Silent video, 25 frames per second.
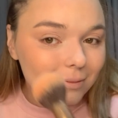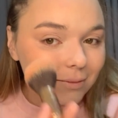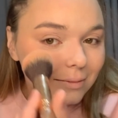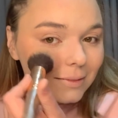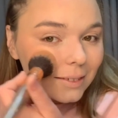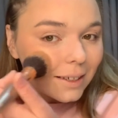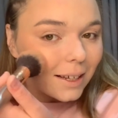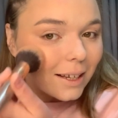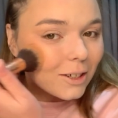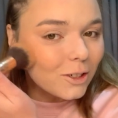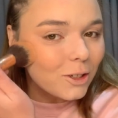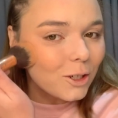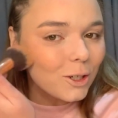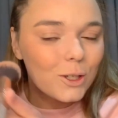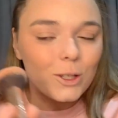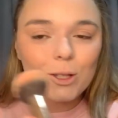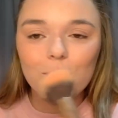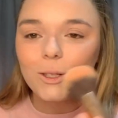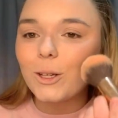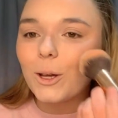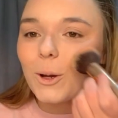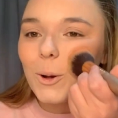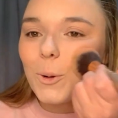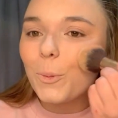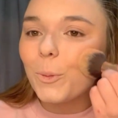It's just
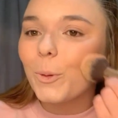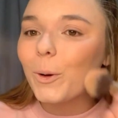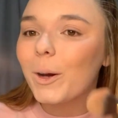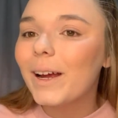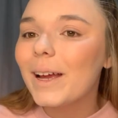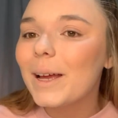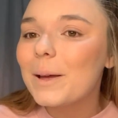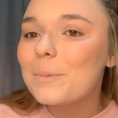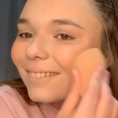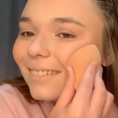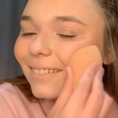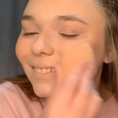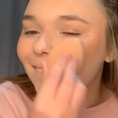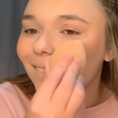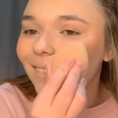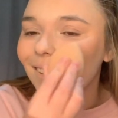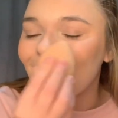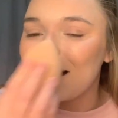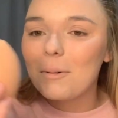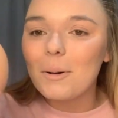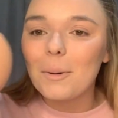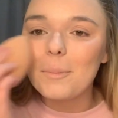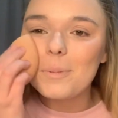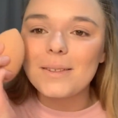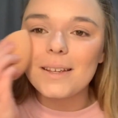so pretty. I'm
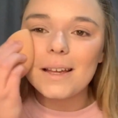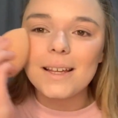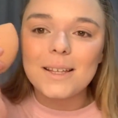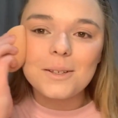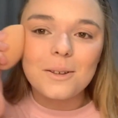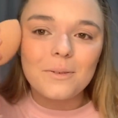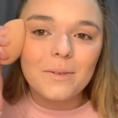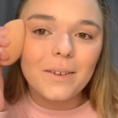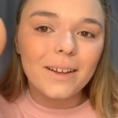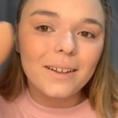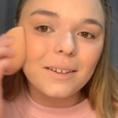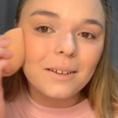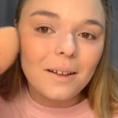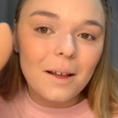obsessed with it.